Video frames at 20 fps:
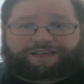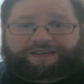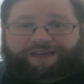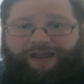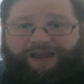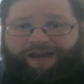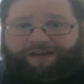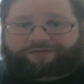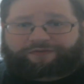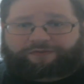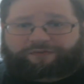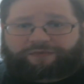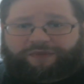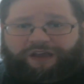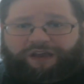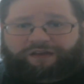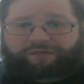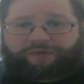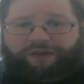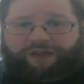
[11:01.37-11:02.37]
staff from
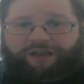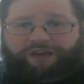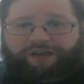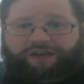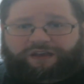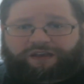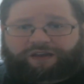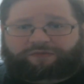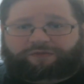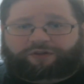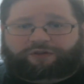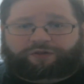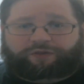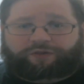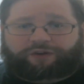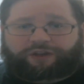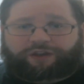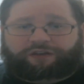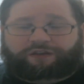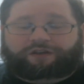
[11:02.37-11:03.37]
game to game,
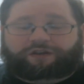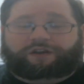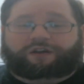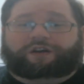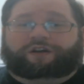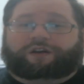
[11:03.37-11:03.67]
including